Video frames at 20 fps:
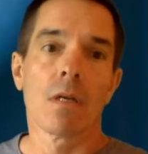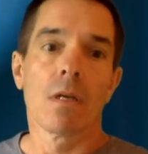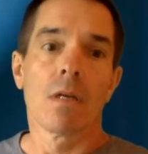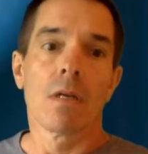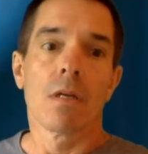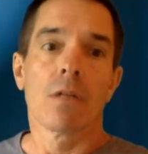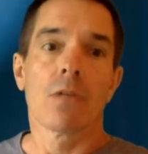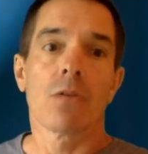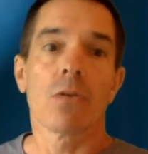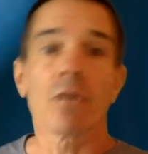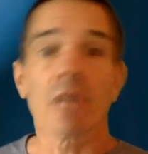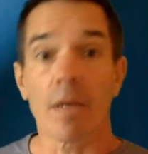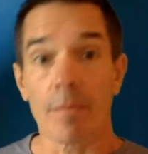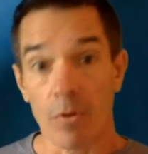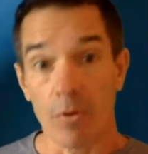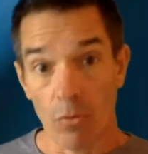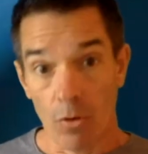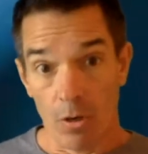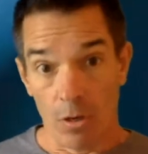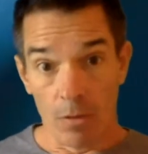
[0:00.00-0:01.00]
Don't get me
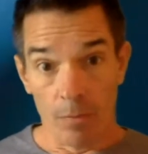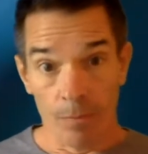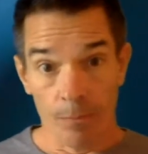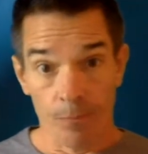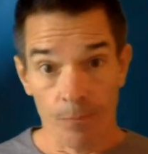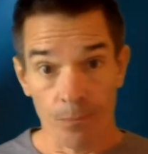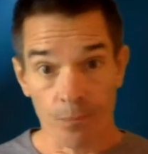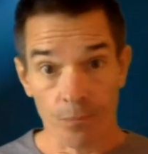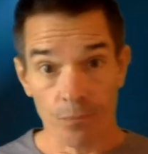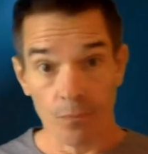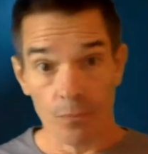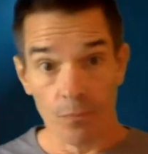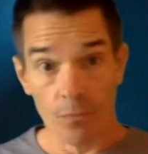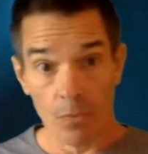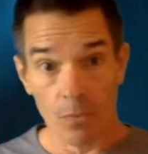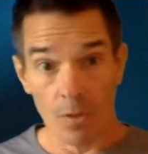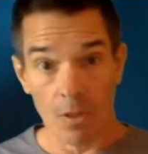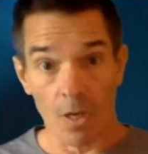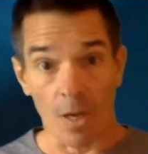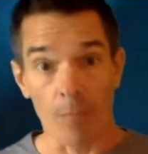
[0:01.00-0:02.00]
wrong.
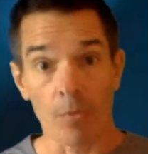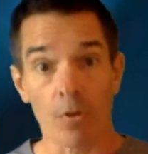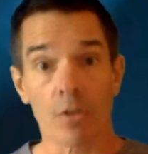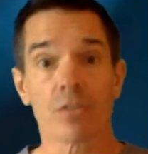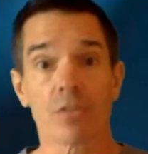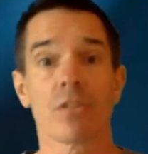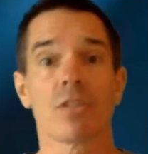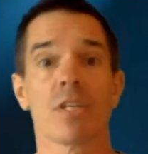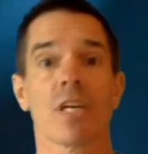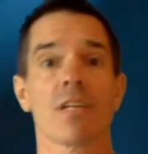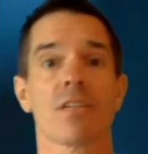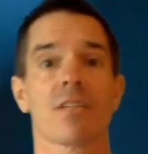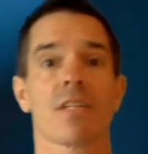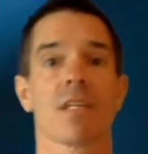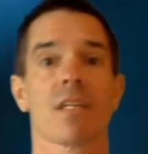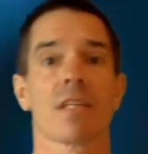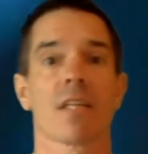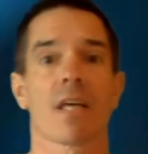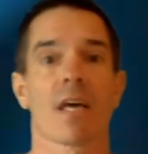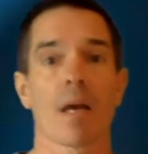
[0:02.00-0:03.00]
I'm not suggesting
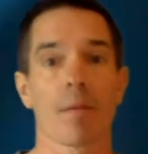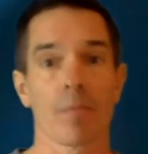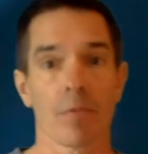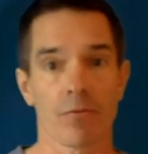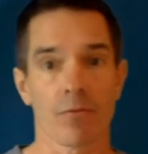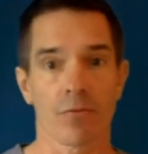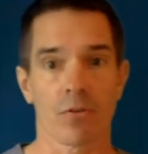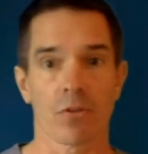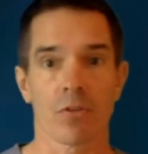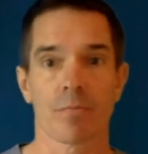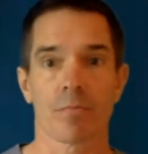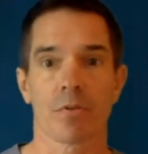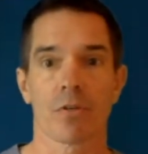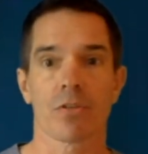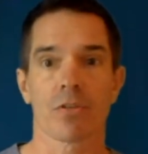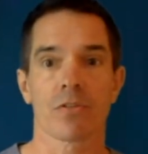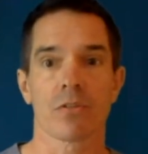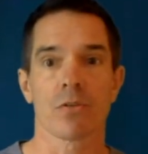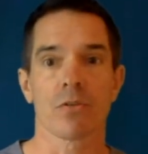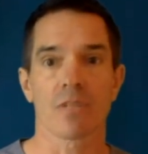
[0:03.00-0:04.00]
that I'm the first
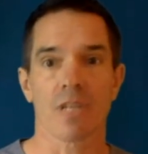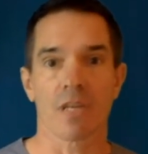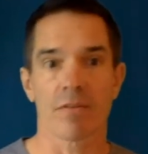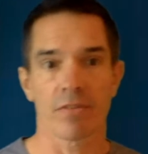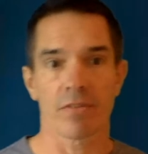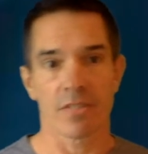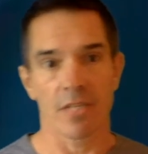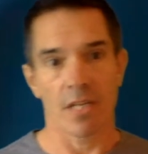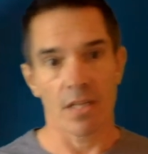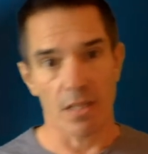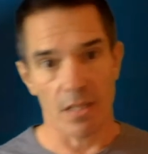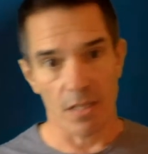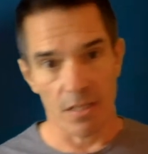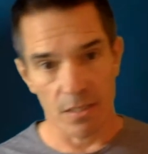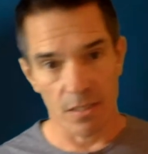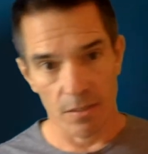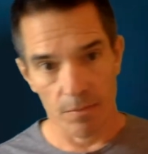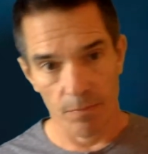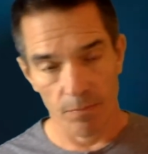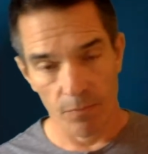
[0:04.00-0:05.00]
person who's ever said this.
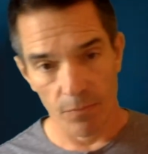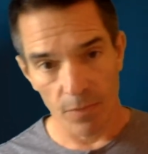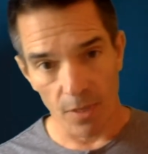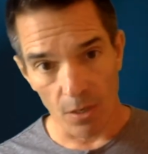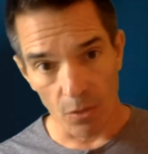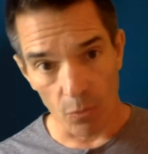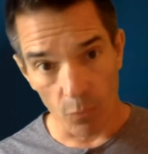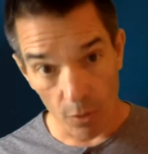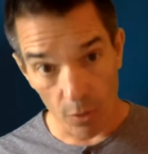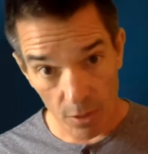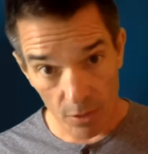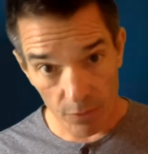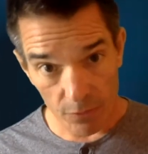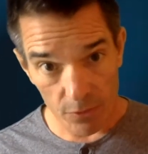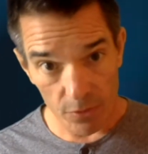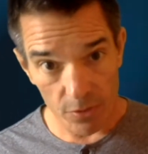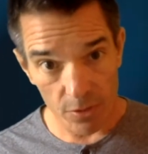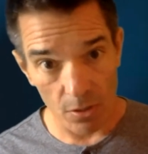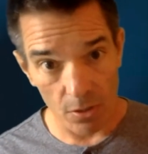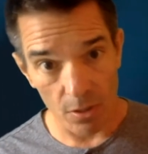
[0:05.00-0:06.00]
There are wonderful
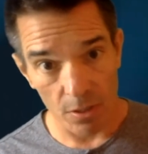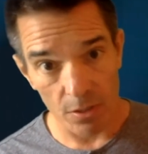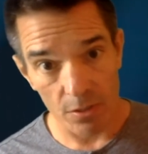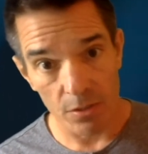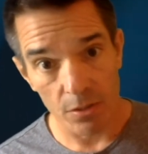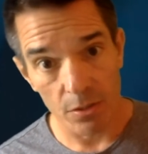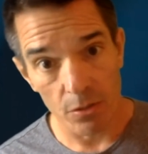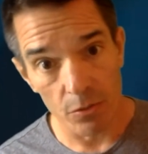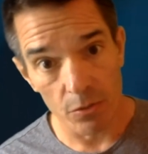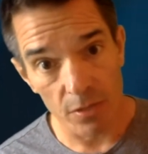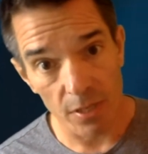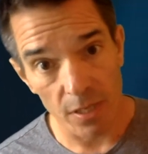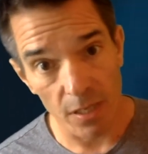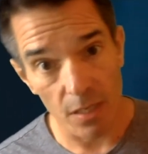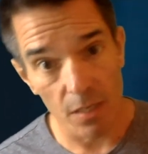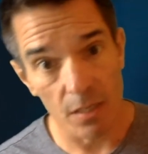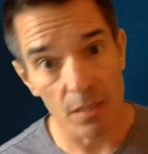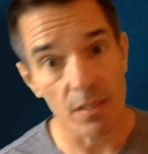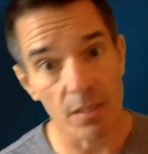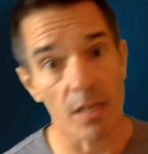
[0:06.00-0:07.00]
scholars who take
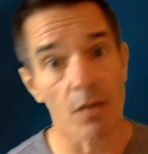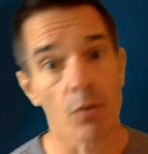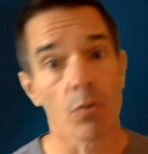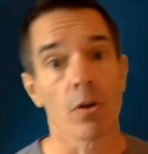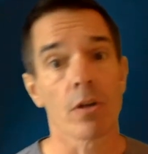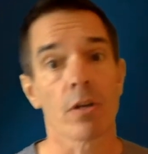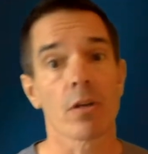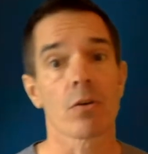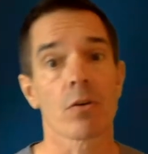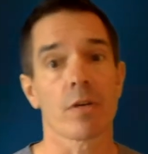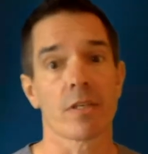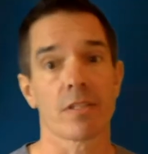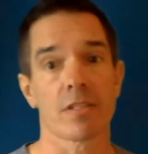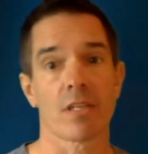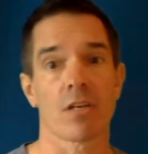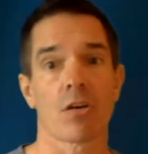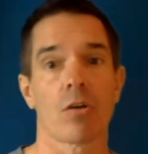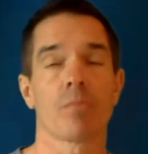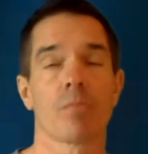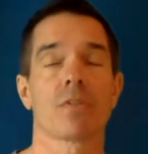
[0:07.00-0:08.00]
Taekwondo as their
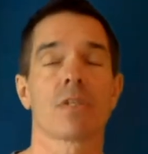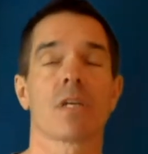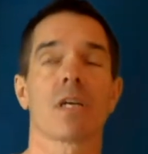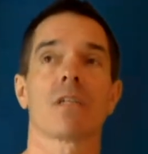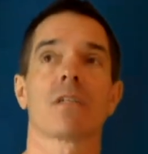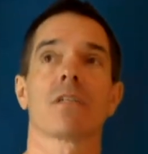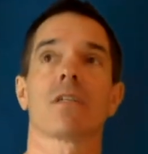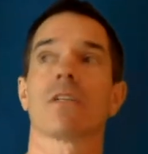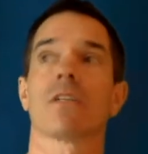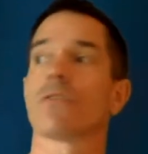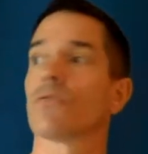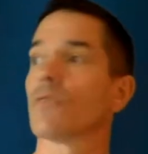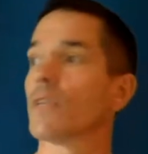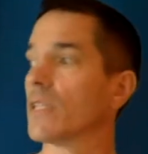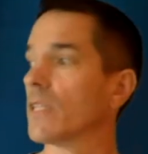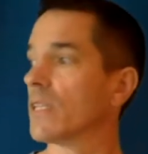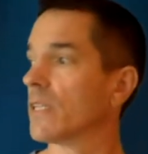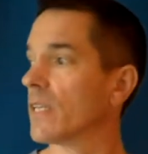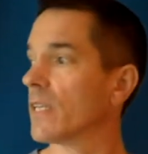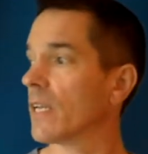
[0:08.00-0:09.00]
object and treat
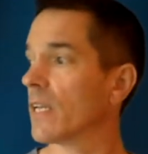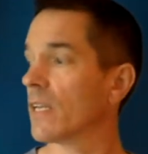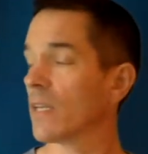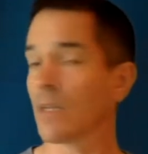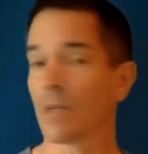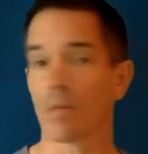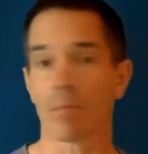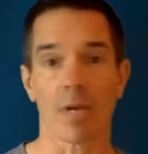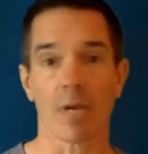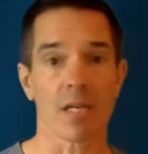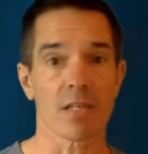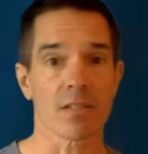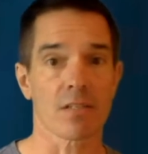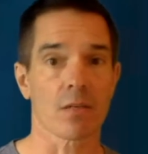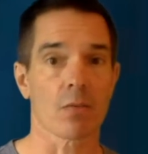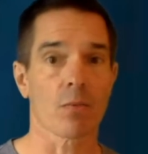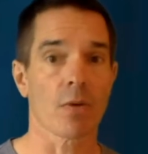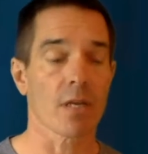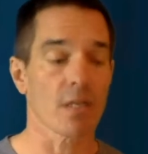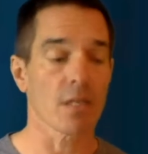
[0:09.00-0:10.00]
it in amazing
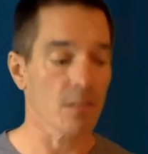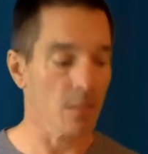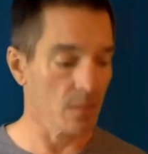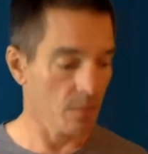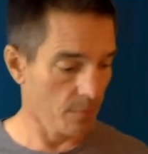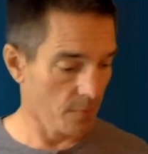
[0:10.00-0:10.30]
ways.